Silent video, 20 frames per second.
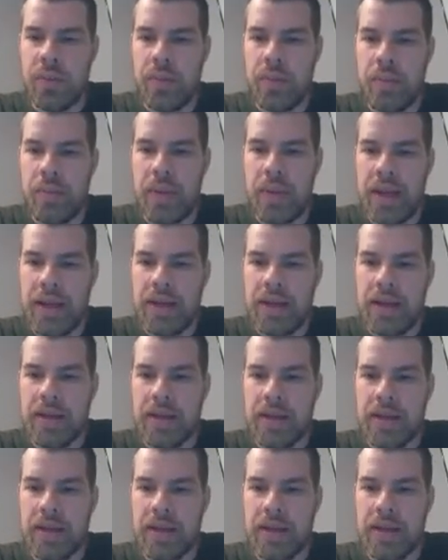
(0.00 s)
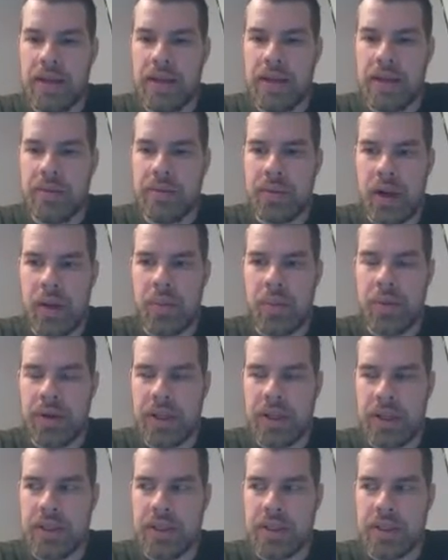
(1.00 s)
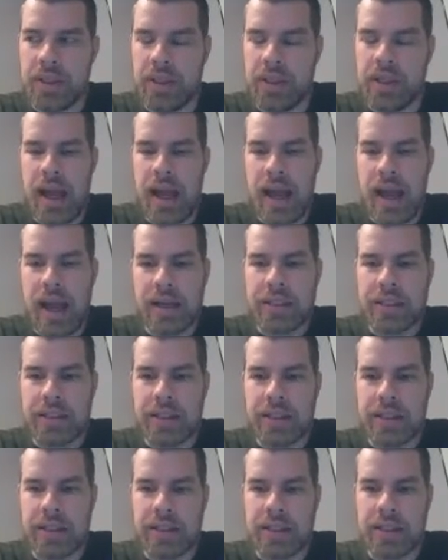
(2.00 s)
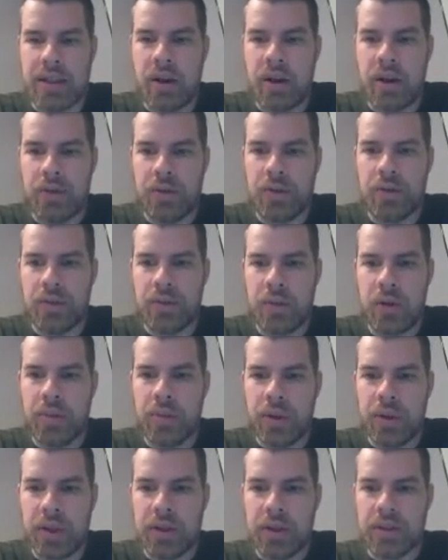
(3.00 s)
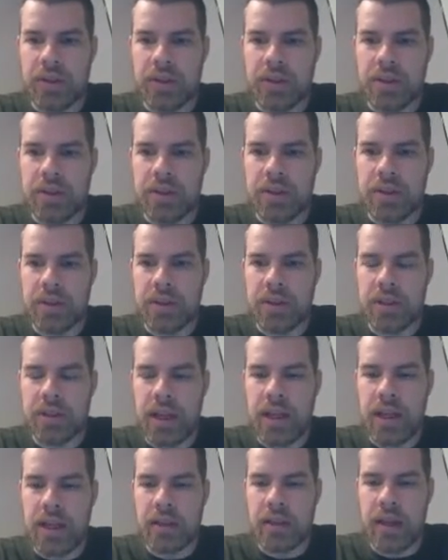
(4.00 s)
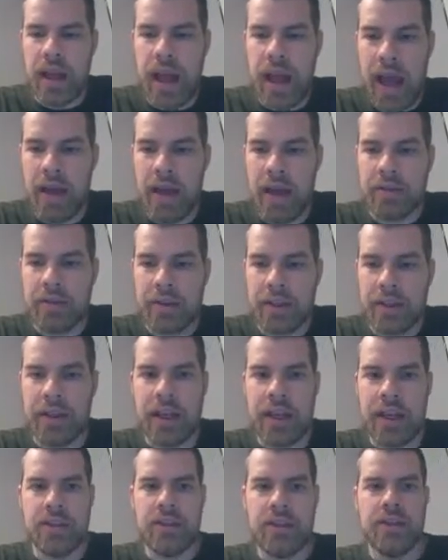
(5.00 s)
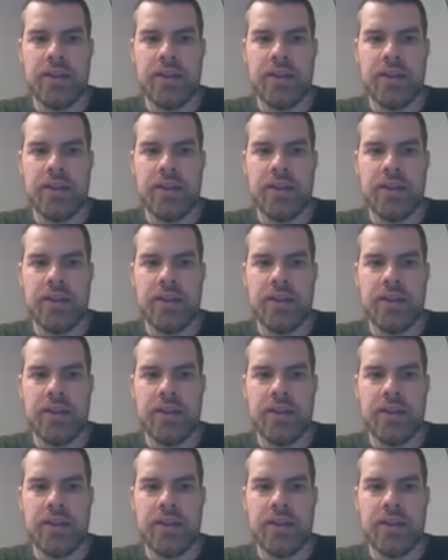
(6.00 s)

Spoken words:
the main properties and actions that all football players have and can